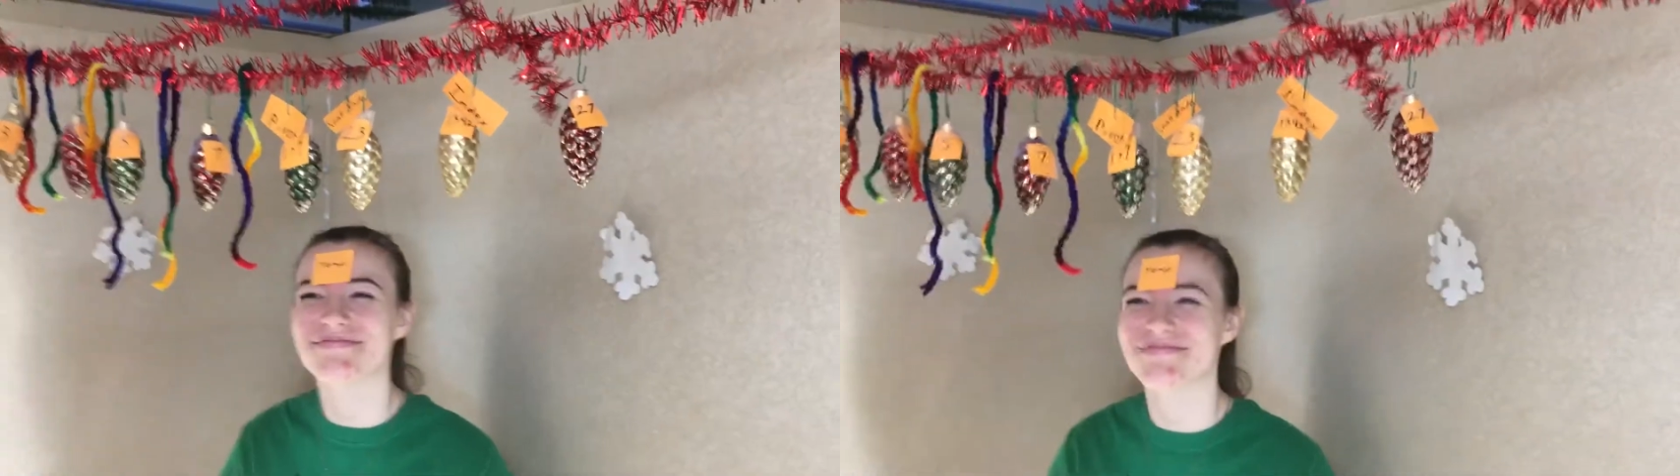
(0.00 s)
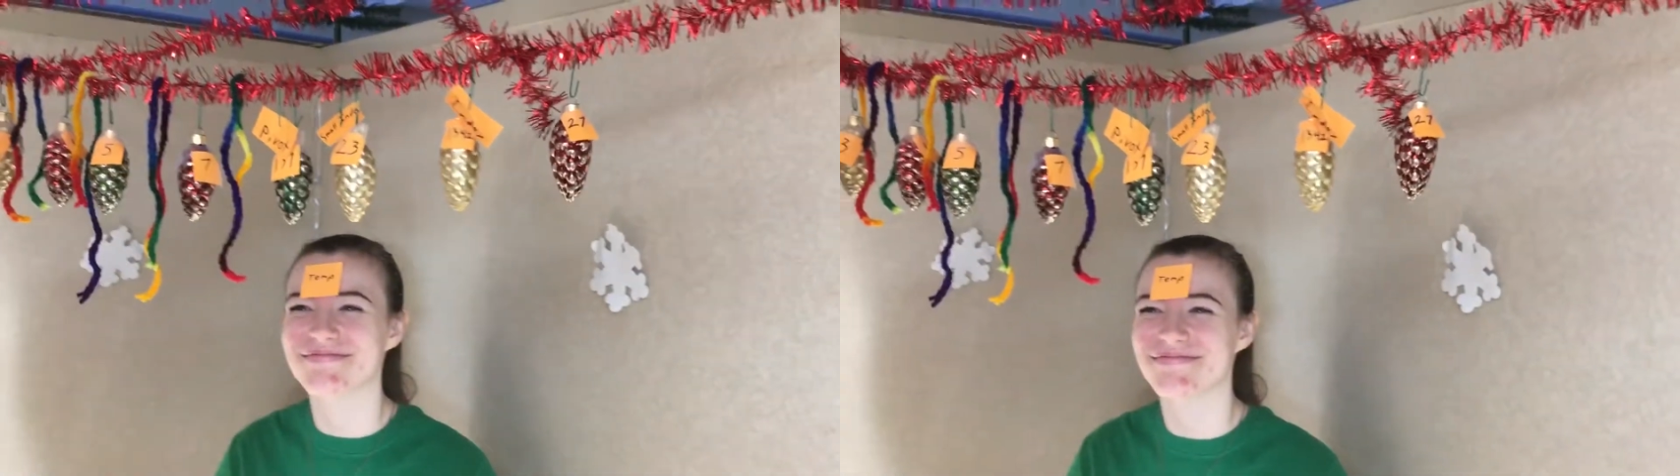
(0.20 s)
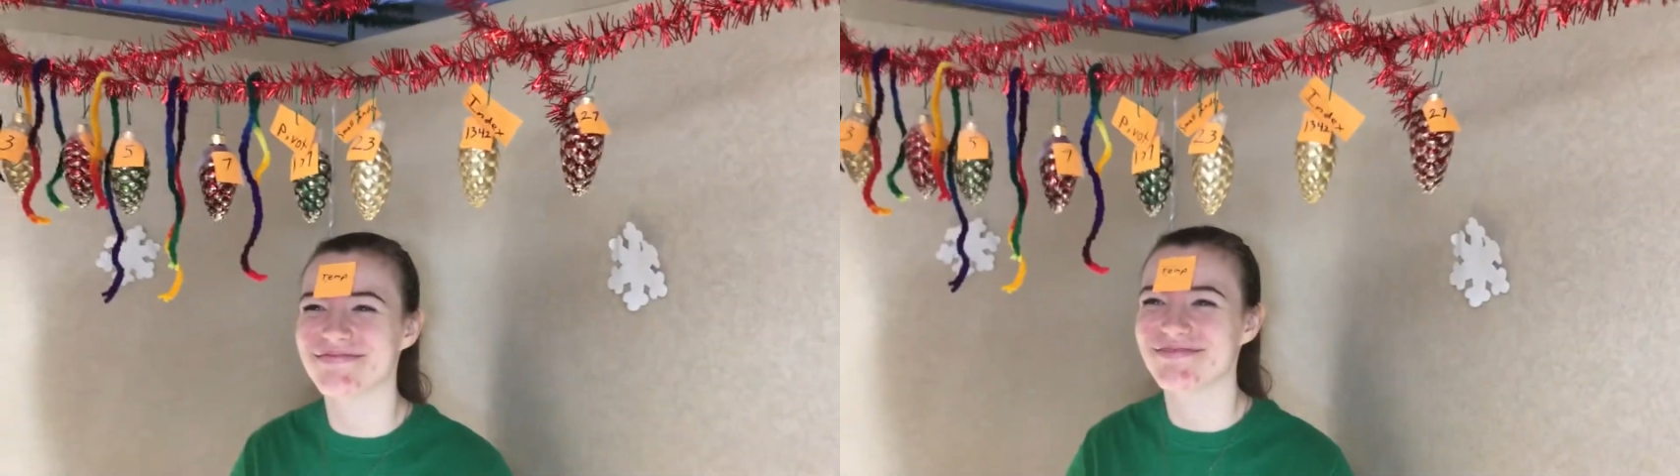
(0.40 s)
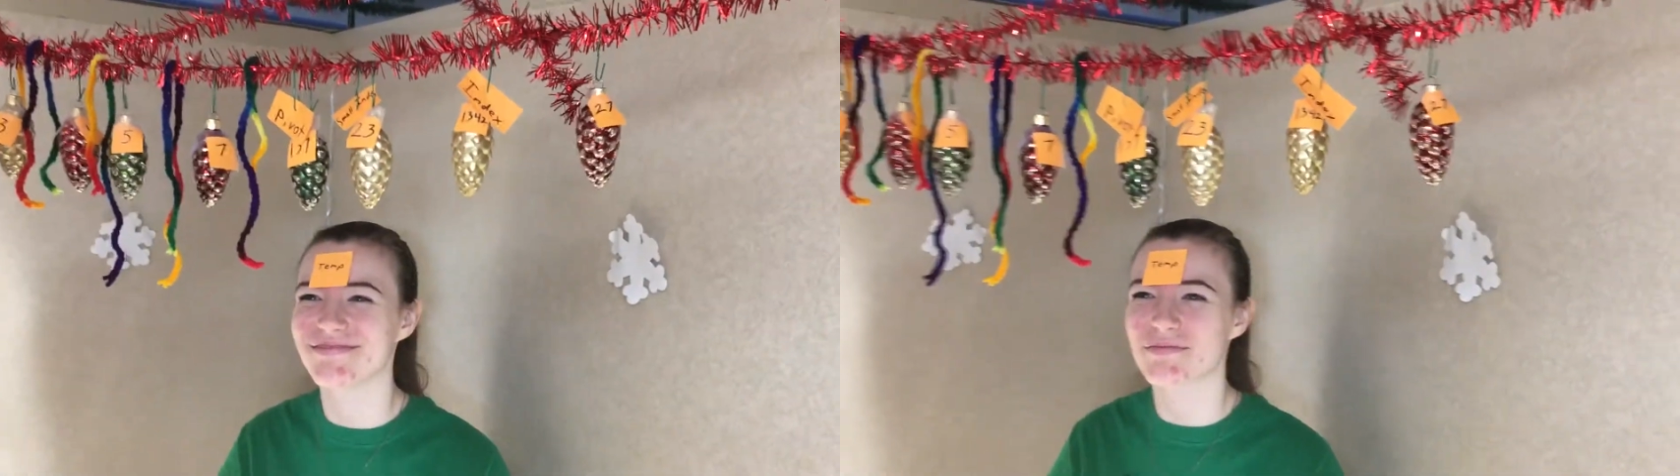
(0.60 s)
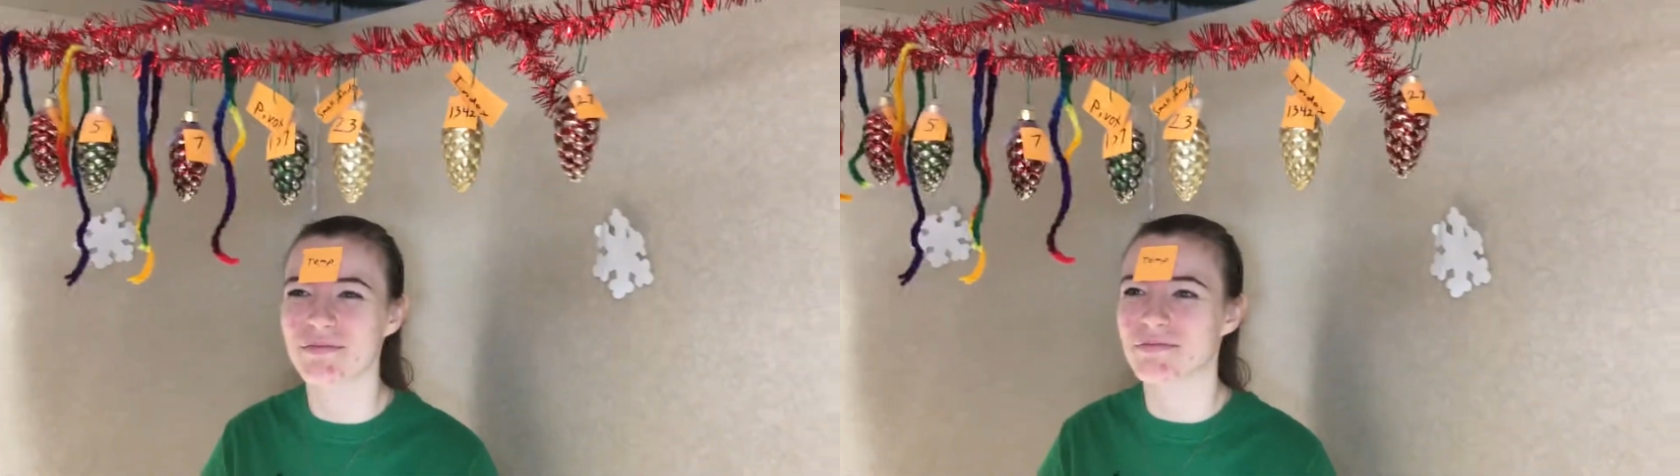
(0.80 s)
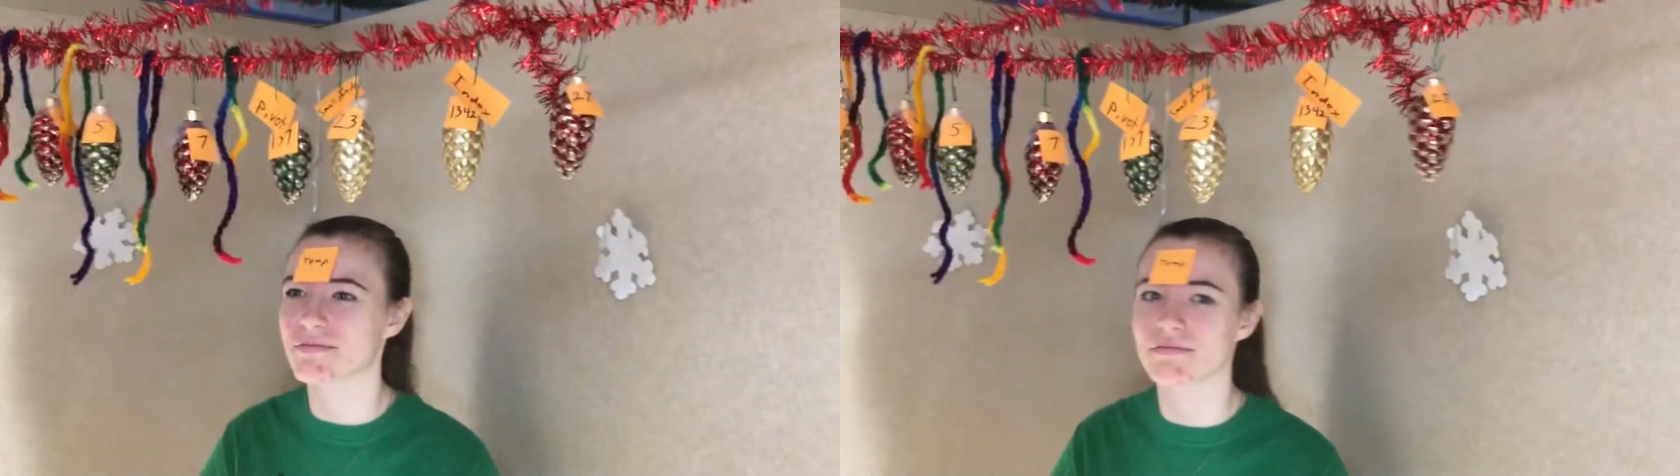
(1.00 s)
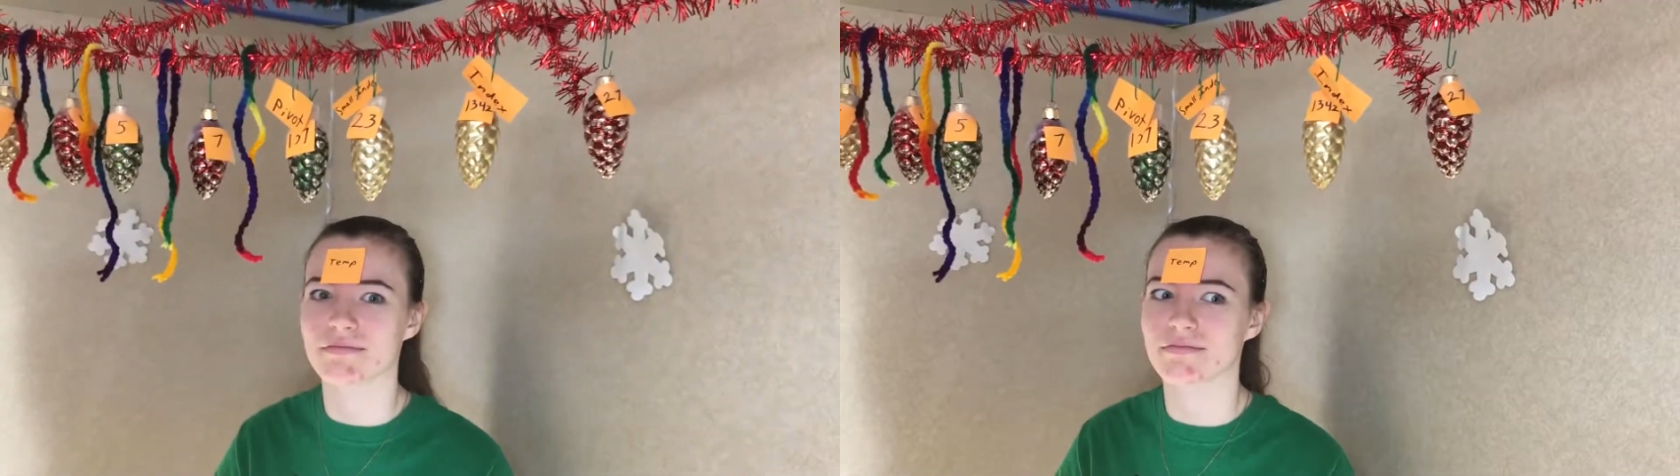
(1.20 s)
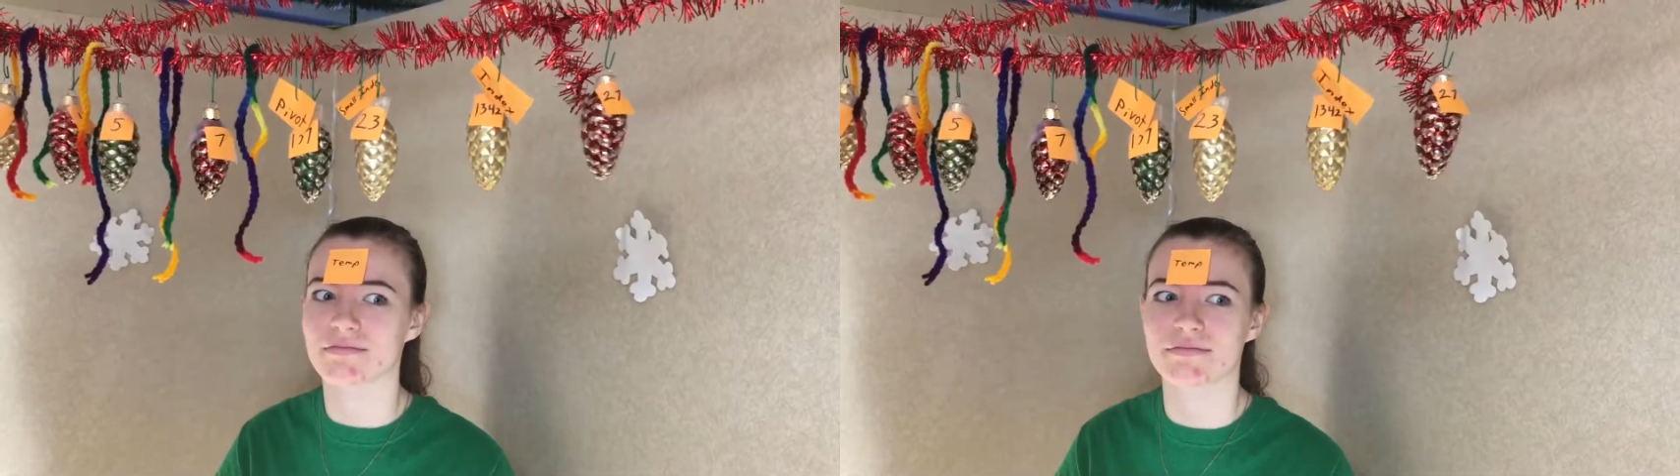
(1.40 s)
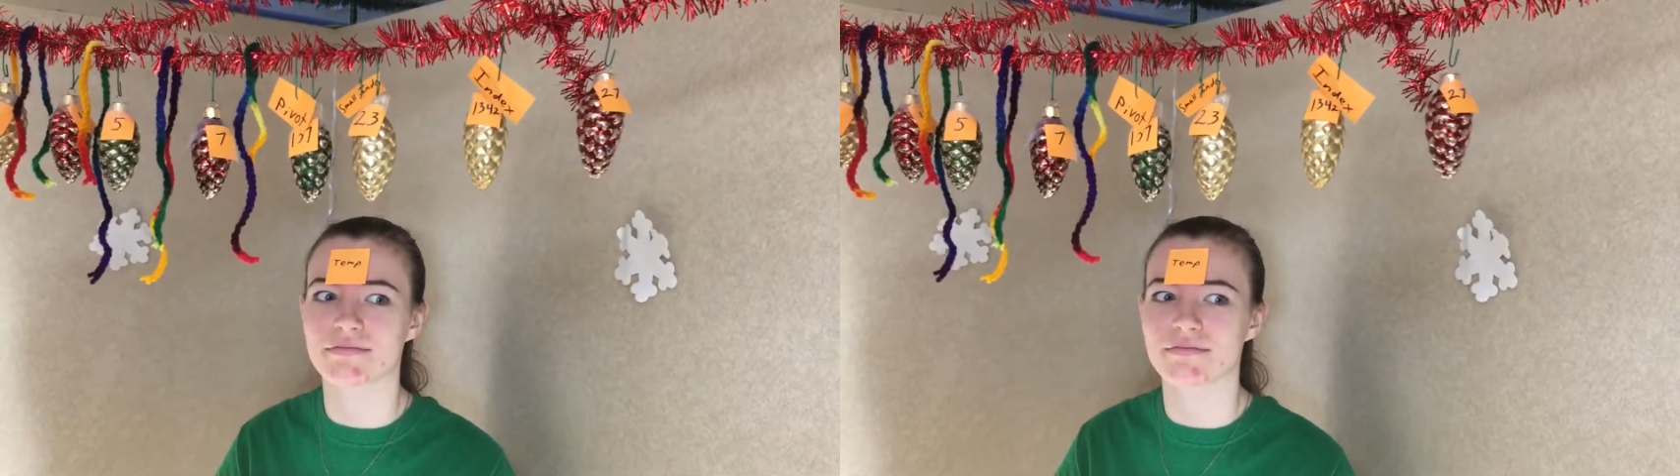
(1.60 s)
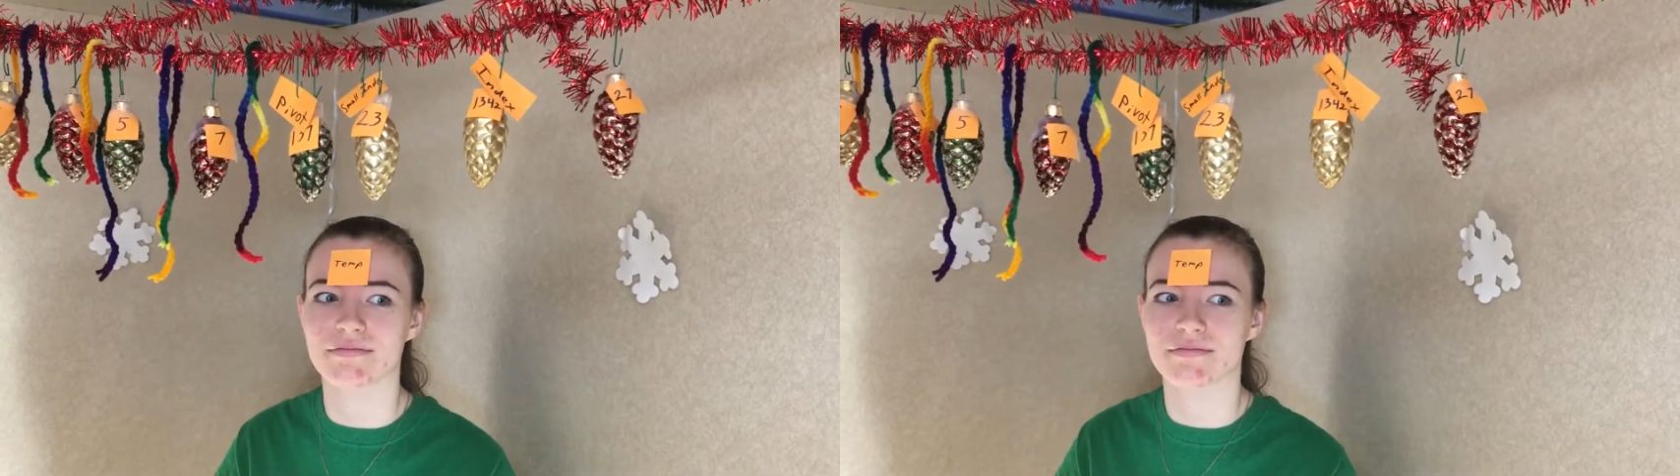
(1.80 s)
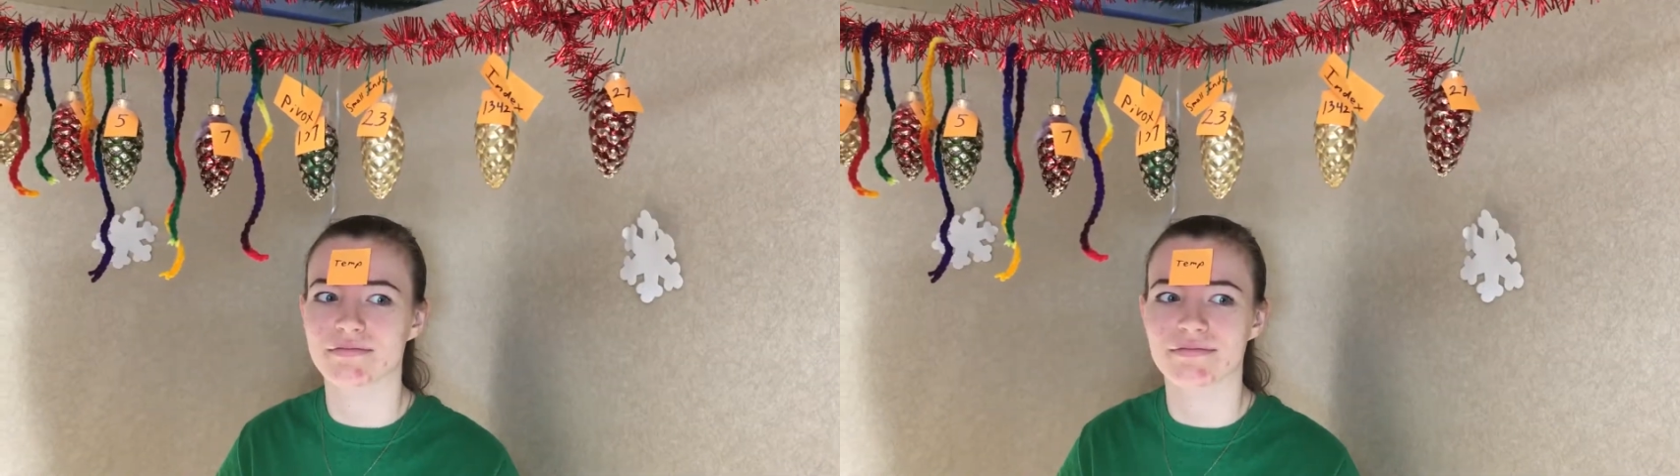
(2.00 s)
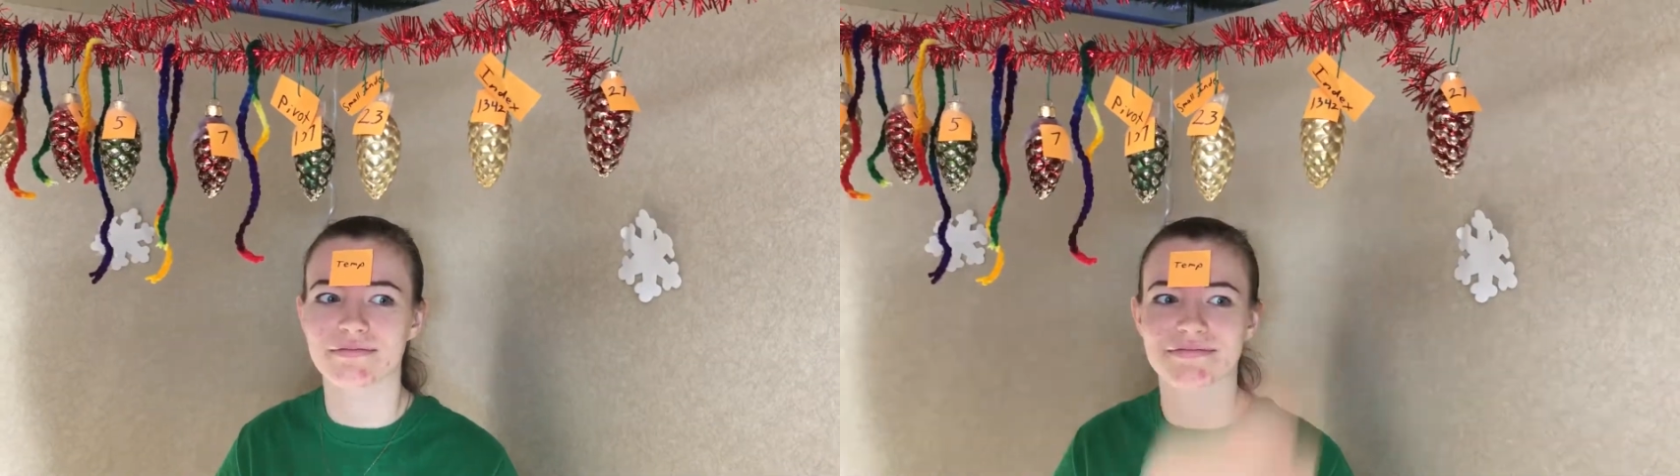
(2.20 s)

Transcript: less than 137? No,